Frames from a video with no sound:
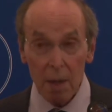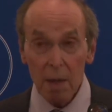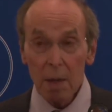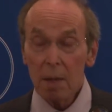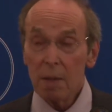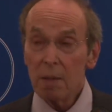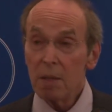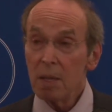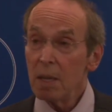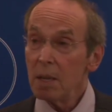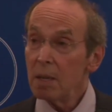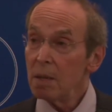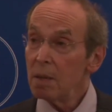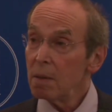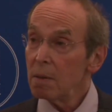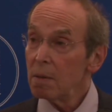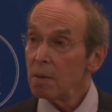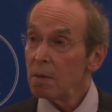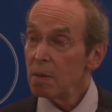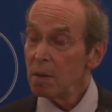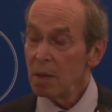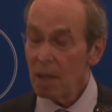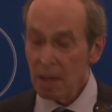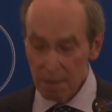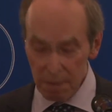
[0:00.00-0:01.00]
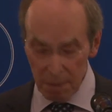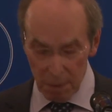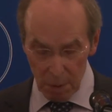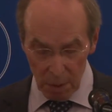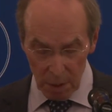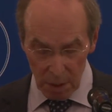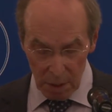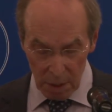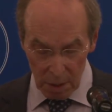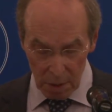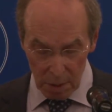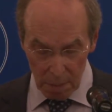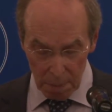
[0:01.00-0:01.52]
Indeed, they viewed
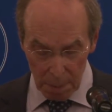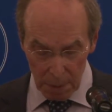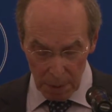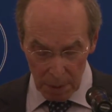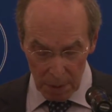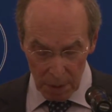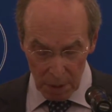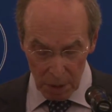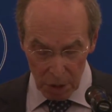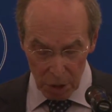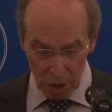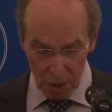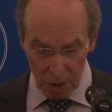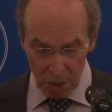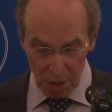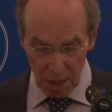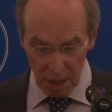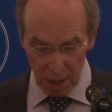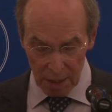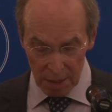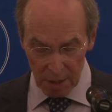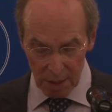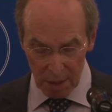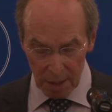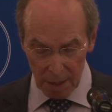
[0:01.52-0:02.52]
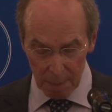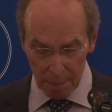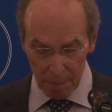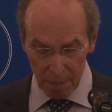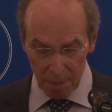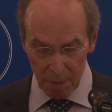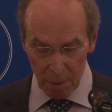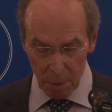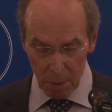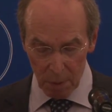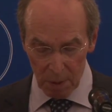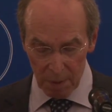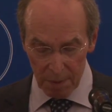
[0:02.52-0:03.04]
it as a pernicious concept,
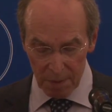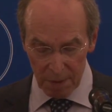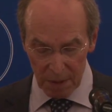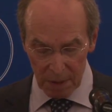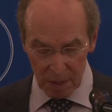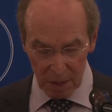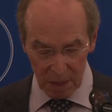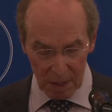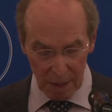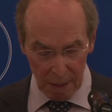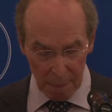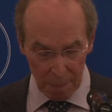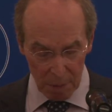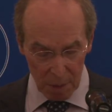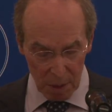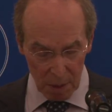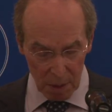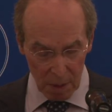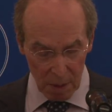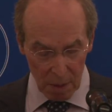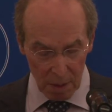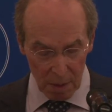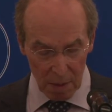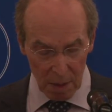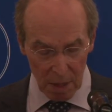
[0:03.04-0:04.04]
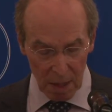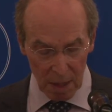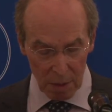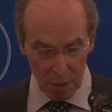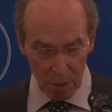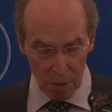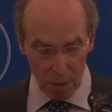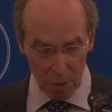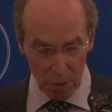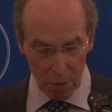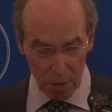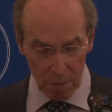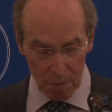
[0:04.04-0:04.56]
for if accepted, they
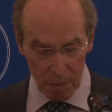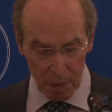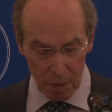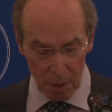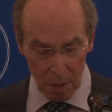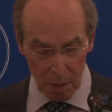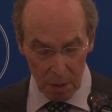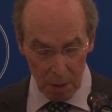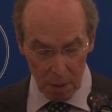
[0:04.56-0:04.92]
assumed,